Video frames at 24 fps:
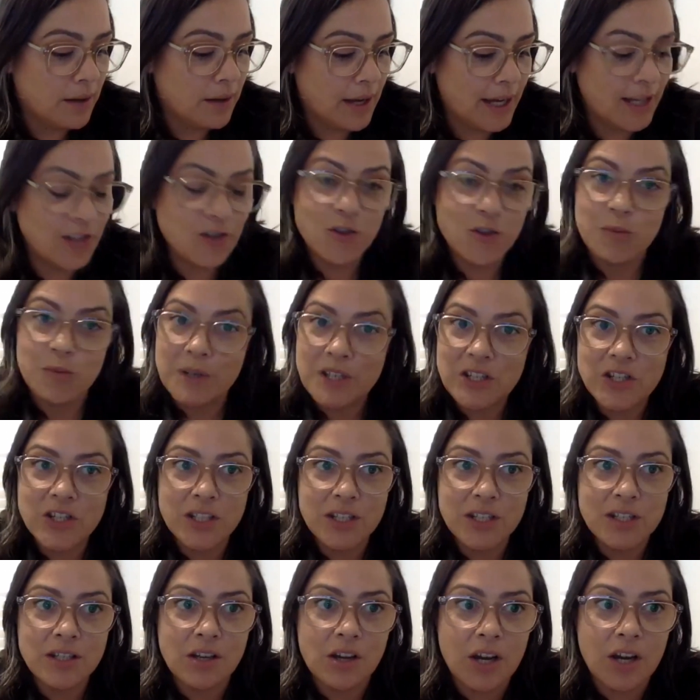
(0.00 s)
As you
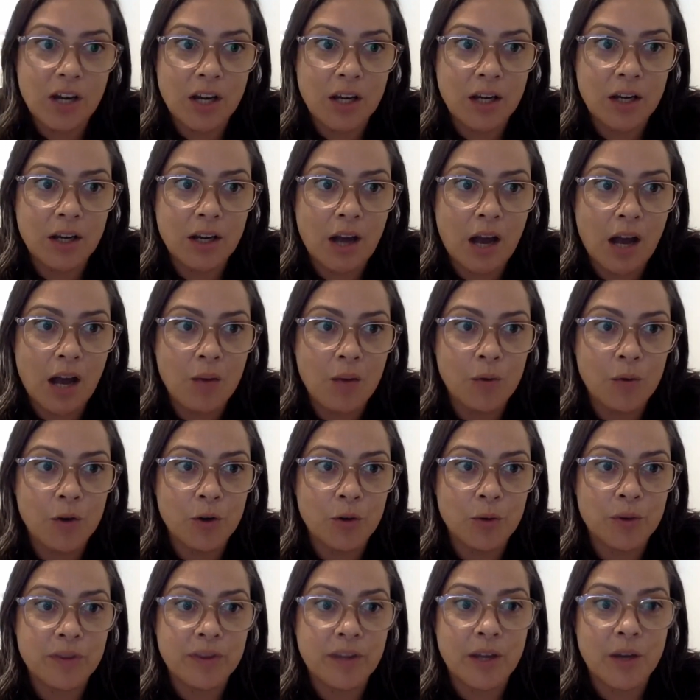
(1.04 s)
mentioned, I work
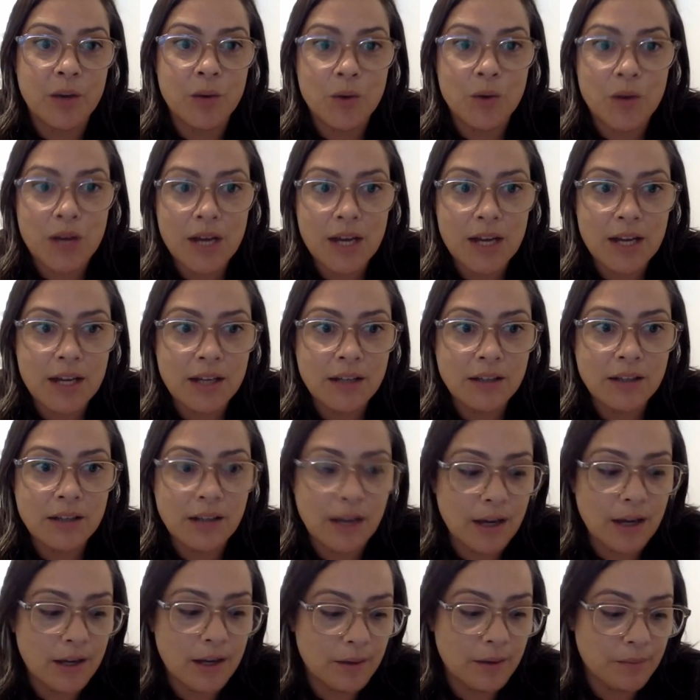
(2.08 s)
with Te Kuaka,
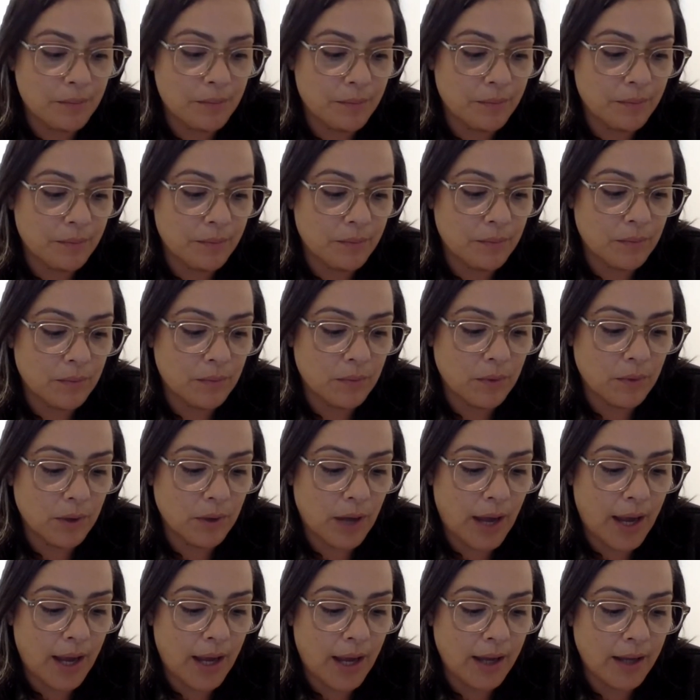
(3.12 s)

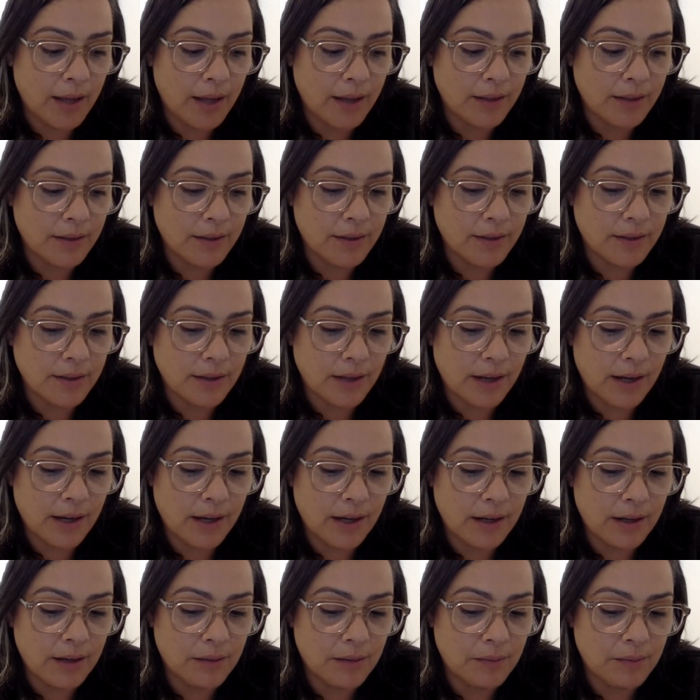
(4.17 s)
and
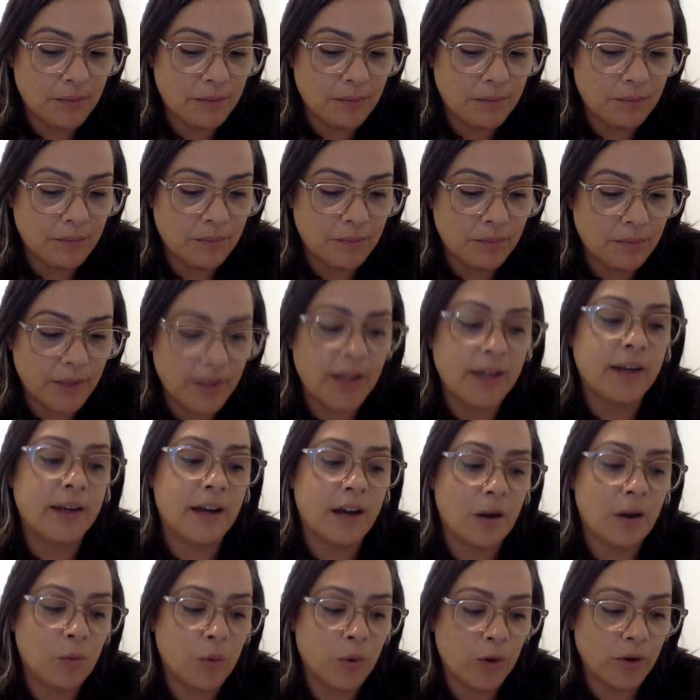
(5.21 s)

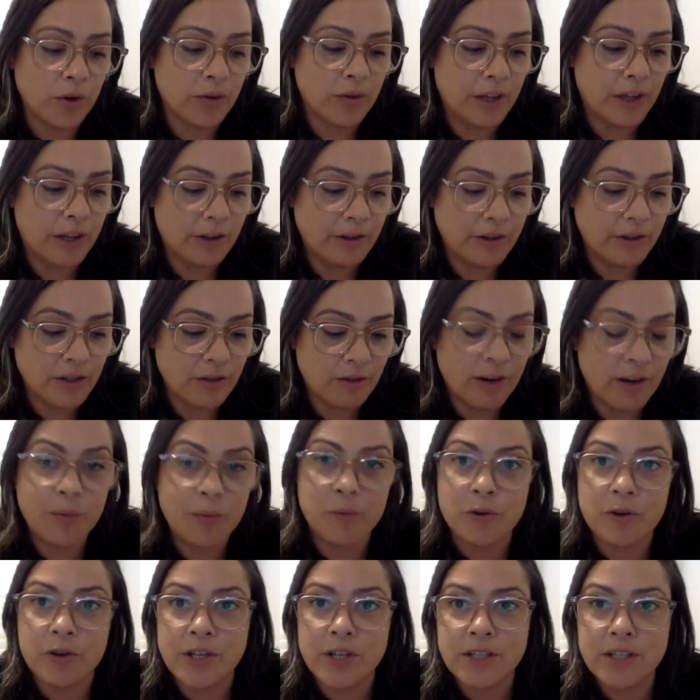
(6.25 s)
our work there is around
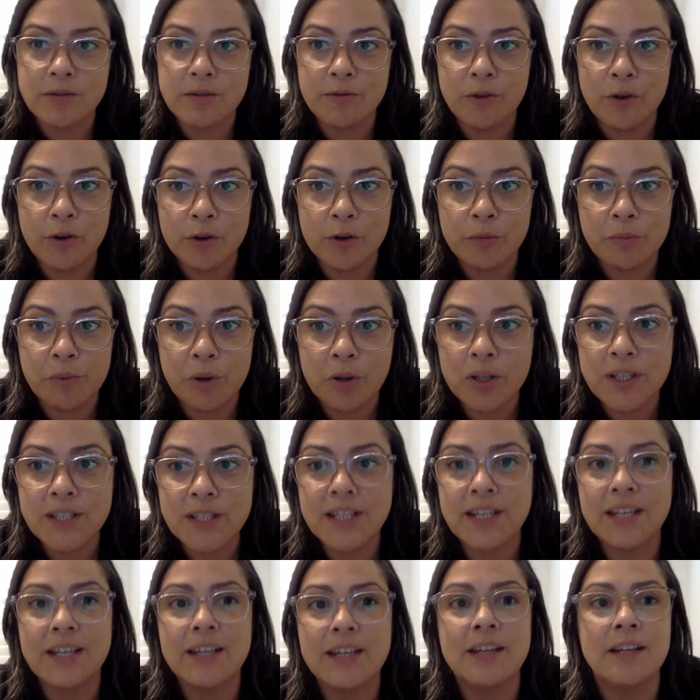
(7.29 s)
progressive foreign
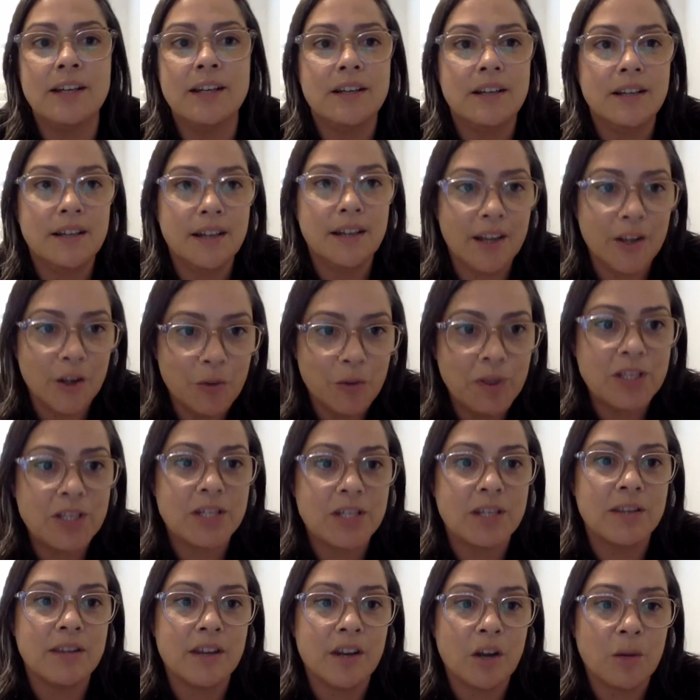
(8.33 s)
policy, and you
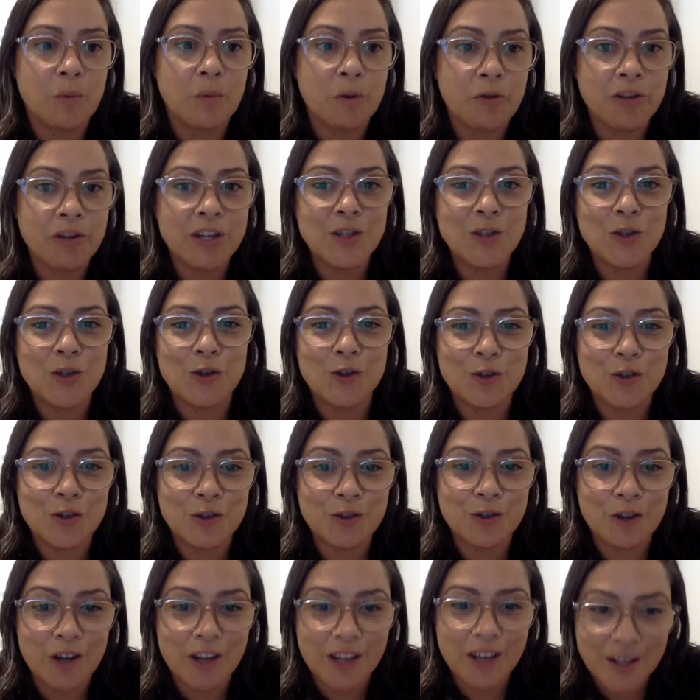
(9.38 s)
mentioned that I'm a
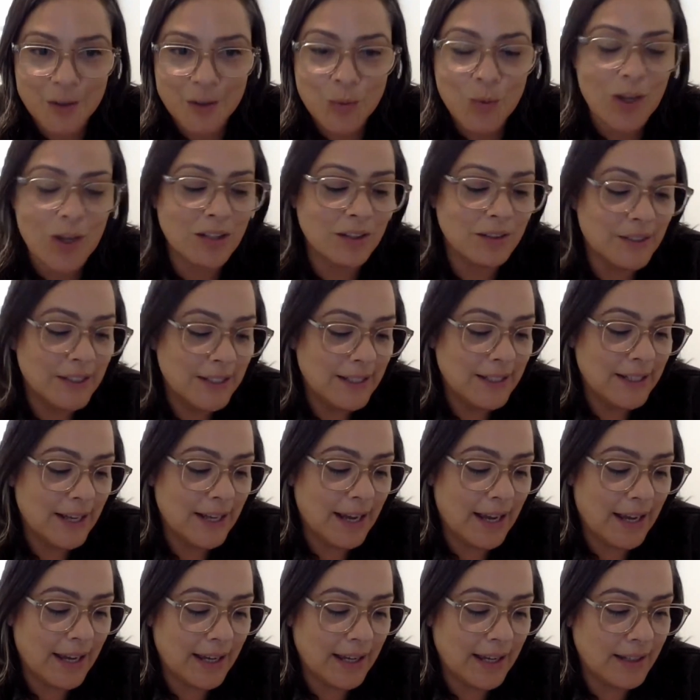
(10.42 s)
researcher as well,
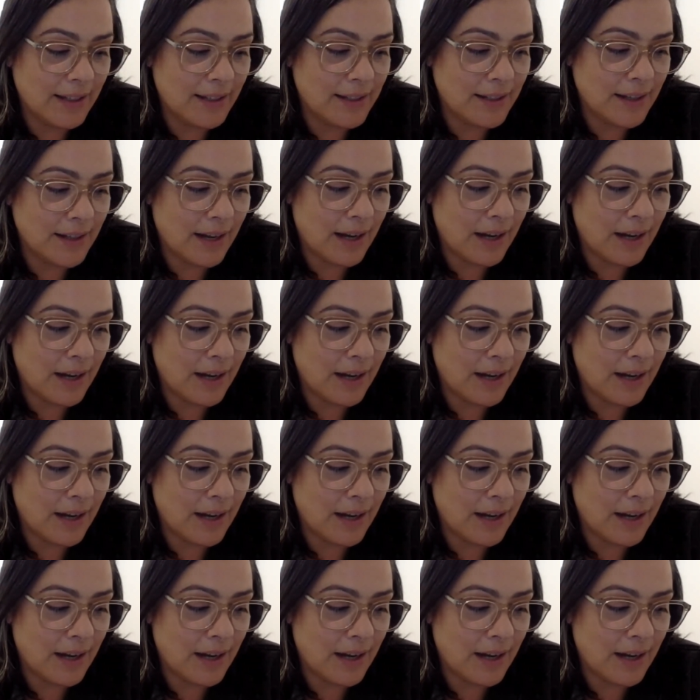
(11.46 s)
and